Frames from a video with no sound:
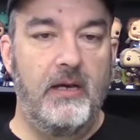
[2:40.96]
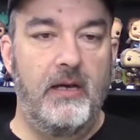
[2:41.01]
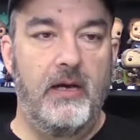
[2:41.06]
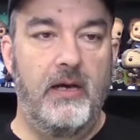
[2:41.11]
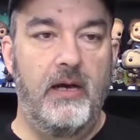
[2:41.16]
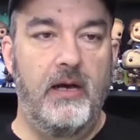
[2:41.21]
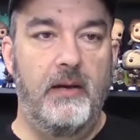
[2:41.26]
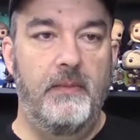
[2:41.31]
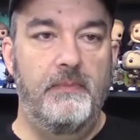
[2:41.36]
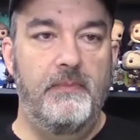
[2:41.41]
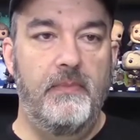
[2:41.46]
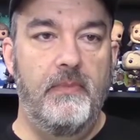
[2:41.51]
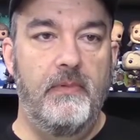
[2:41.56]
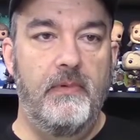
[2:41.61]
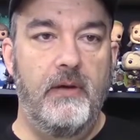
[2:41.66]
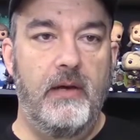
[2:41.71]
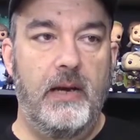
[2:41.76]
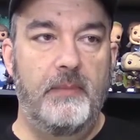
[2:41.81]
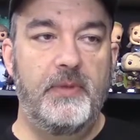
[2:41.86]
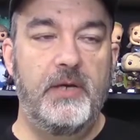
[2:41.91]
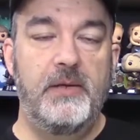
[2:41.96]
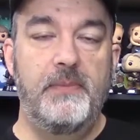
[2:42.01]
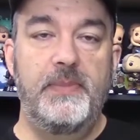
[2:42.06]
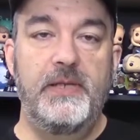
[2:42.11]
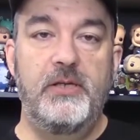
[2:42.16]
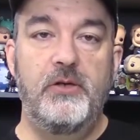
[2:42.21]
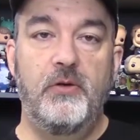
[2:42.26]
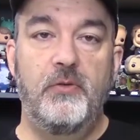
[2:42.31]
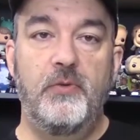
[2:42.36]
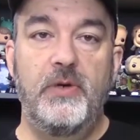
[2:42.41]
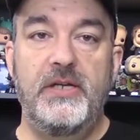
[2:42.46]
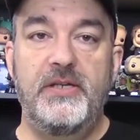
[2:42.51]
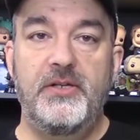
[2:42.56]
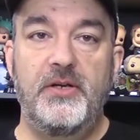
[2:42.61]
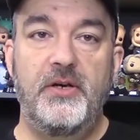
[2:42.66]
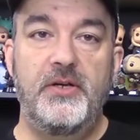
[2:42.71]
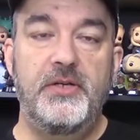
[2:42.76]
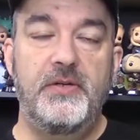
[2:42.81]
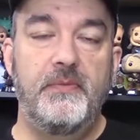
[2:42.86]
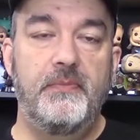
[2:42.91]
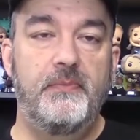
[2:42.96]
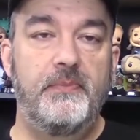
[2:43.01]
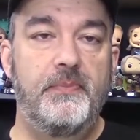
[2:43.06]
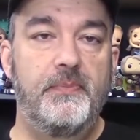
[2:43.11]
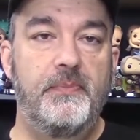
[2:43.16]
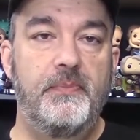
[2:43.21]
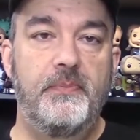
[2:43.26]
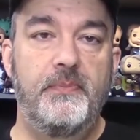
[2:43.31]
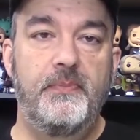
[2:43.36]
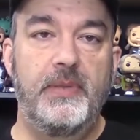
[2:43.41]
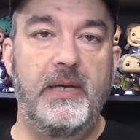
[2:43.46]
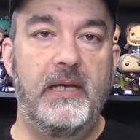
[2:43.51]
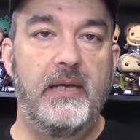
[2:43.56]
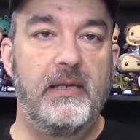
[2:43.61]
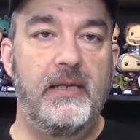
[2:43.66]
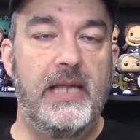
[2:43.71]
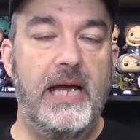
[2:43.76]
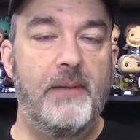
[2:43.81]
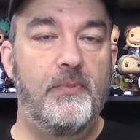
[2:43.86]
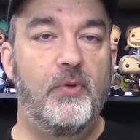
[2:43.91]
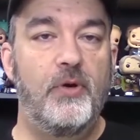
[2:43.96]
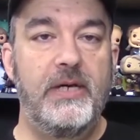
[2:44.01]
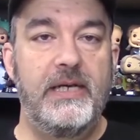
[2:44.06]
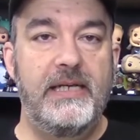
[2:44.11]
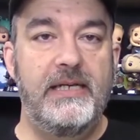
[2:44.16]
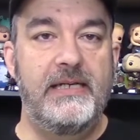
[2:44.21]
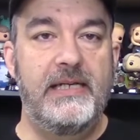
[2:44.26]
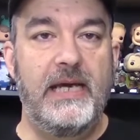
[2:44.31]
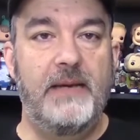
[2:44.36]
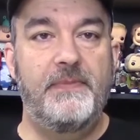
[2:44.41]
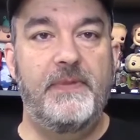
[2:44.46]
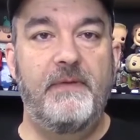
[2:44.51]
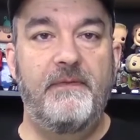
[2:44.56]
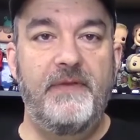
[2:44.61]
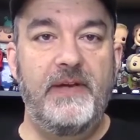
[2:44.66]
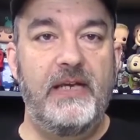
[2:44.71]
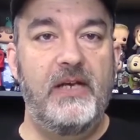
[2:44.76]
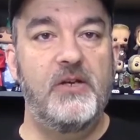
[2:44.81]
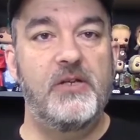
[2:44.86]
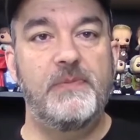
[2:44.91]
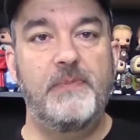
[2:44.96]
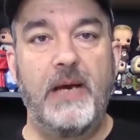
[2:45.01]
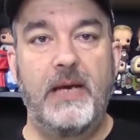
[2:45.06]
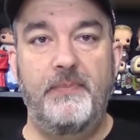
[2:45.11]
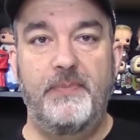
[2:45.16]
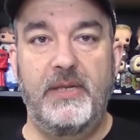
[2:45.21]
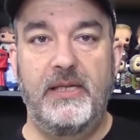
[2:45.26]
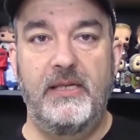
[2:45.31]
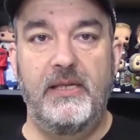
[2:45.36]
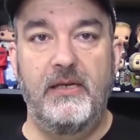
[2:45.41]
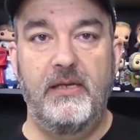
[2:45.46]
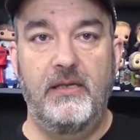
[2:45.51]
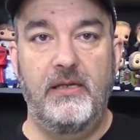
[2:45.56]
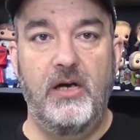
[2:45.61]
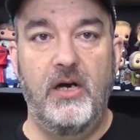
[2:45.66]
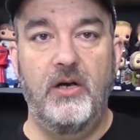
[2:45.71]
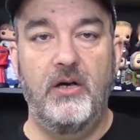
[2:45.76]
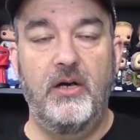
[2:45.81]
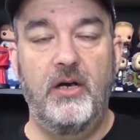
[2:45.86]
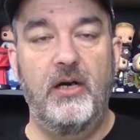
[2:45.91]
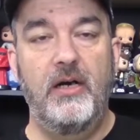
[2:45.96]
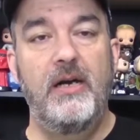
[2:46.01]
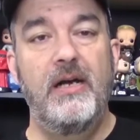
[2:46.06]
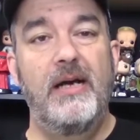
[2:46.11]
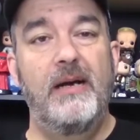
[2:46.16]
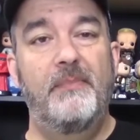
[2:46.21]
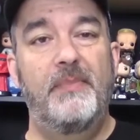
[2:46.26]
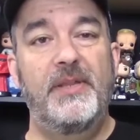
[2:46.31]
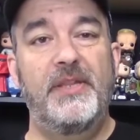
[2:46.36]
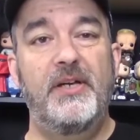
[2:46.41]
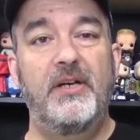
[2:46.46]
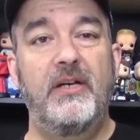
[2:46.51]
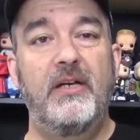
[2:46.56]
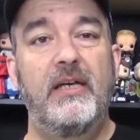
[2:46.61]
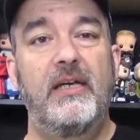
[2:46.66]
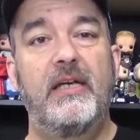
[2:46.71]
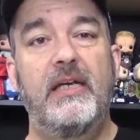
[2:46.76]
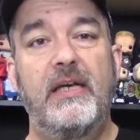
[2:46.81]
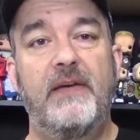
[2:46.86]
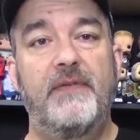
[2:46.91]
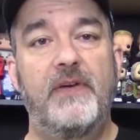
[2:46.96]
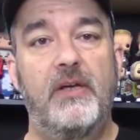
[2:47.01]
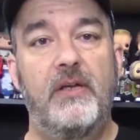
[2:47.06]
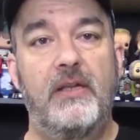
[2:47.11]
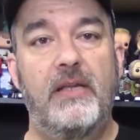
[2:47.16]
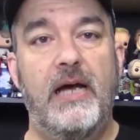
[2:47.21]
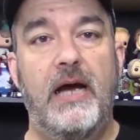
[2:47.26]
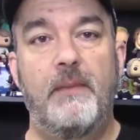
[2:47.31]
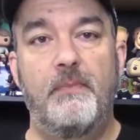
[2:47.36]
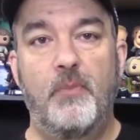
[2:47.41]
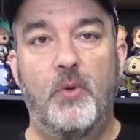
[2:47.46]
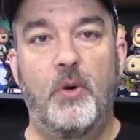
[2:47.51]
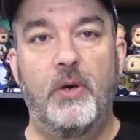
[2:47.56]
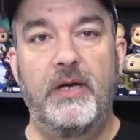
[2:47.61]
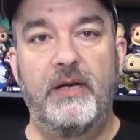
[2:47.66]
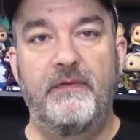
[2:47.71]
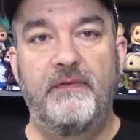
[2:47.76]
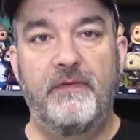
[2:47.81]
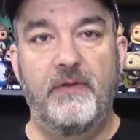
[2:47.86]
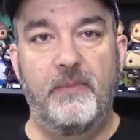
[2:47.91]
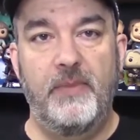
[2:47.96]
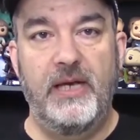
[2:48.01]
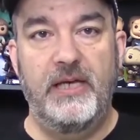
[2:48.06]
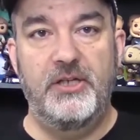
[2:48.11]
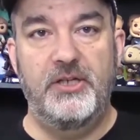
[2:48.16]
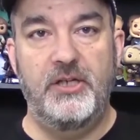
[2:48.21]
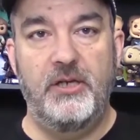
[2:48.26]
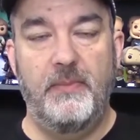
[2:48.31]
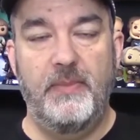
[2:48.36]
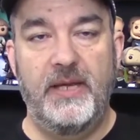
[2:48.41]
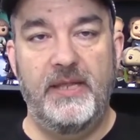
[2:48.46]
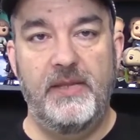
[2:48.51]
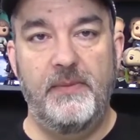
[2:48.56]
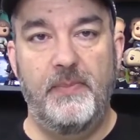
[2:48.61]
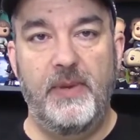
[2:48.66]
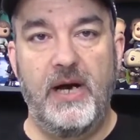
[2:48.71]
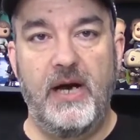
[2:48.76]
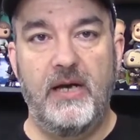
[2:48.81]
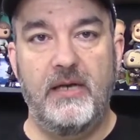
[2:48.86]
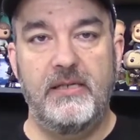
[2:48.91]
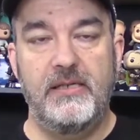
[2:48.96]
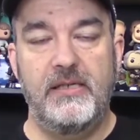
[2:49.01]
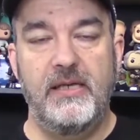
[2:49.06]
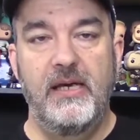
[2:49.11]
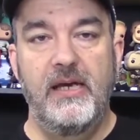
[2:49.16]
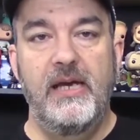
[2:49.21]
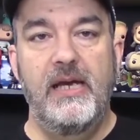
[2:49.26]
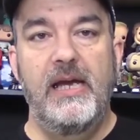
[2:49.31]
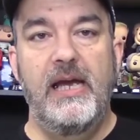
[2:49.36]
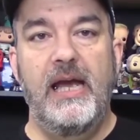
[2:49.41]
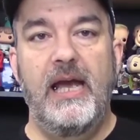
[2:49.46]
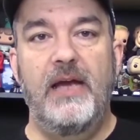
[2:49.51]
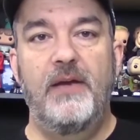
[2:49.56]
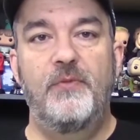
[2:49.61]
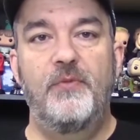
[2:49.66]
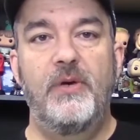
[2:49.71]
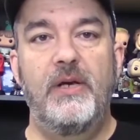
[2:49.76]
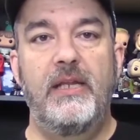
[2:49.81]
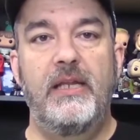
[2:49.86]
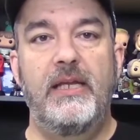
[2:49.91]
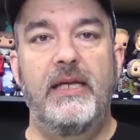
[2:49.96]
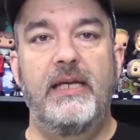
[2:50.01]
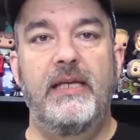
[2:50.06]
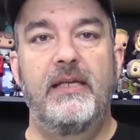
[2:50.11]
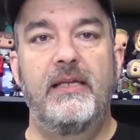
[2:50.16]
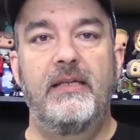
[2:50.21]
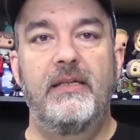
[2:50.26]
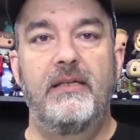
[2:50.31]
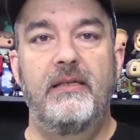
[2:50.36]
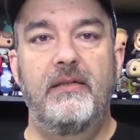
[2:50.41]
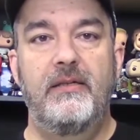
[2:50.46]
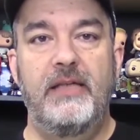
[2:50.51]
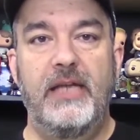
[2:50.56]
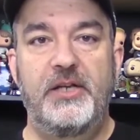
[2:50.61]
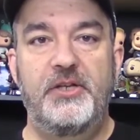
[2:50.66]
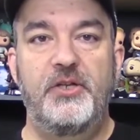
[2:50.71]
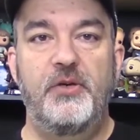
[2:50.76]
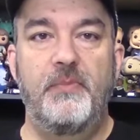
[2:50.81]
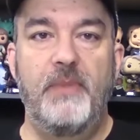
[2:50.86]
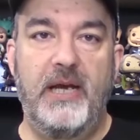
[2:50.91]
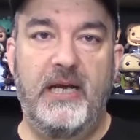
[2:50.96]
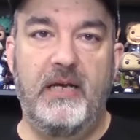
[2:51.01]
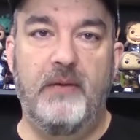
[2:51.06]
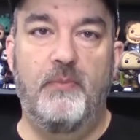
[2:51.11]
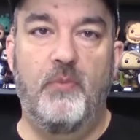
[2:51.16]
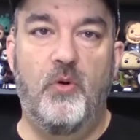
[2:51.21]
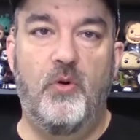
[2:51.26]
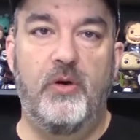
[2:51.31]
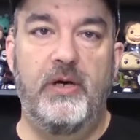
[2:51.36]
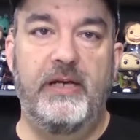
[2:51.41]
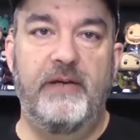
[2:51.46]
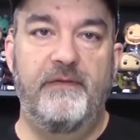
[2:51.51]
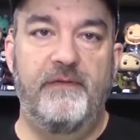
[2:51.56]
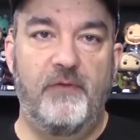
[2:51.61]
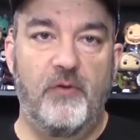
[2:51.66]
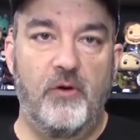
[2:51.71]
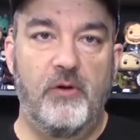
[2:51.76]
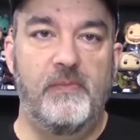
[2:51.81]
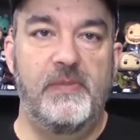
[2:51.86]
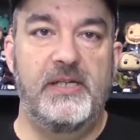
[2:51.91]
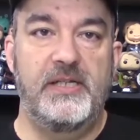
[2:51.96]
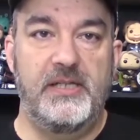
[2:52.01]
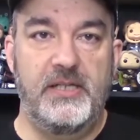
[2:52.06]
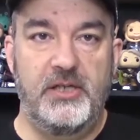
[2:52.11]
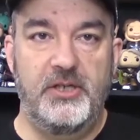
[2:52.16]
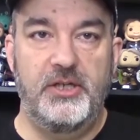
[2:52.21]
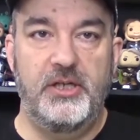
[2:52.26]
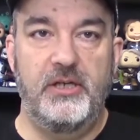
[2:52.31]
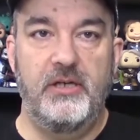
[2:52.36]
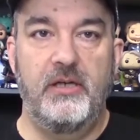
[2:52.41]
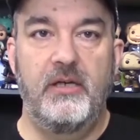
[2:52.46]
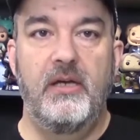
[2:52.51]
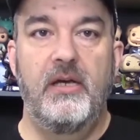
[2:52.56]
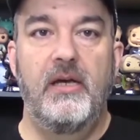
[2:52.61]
going to be doing research, being a lot more in-depth. The videos might be a little longer, but they're going to give you a lot more information about the box and really let you make a more informed decision